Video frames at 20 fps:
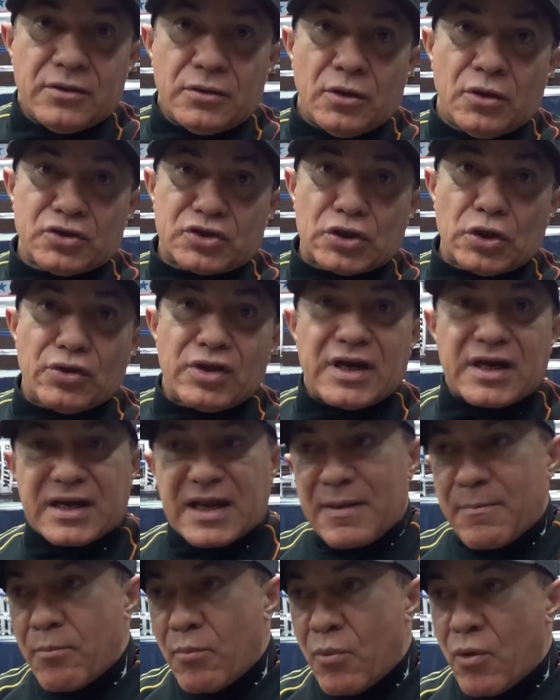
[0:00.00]
No, so they
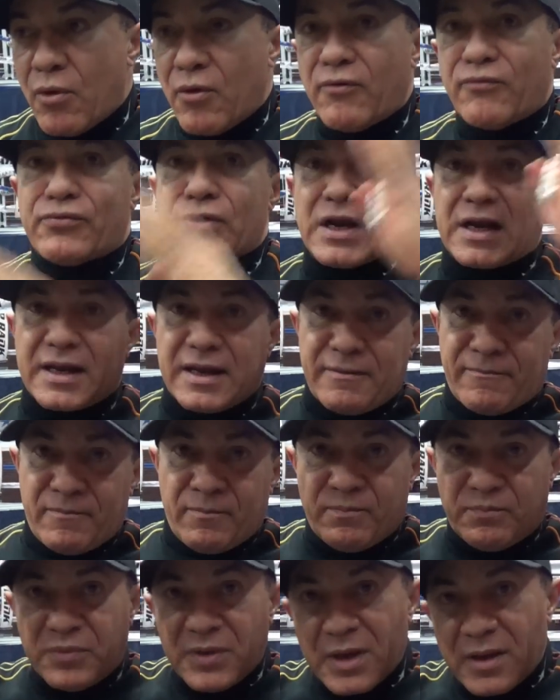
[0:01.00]
can move, they can
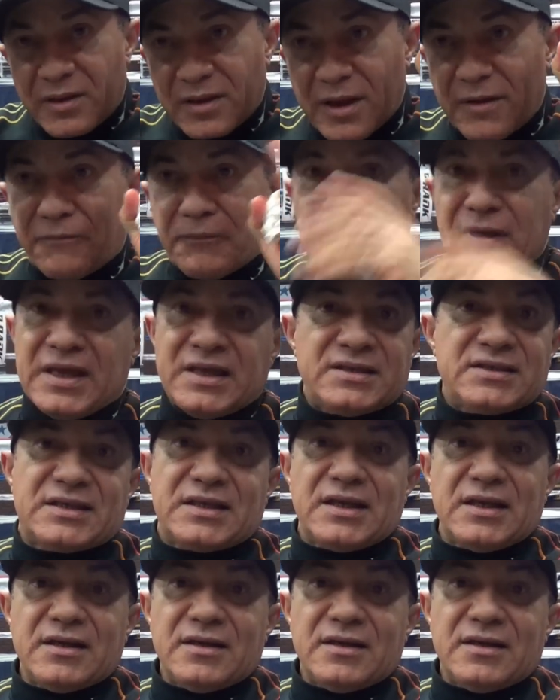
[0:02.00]
defend.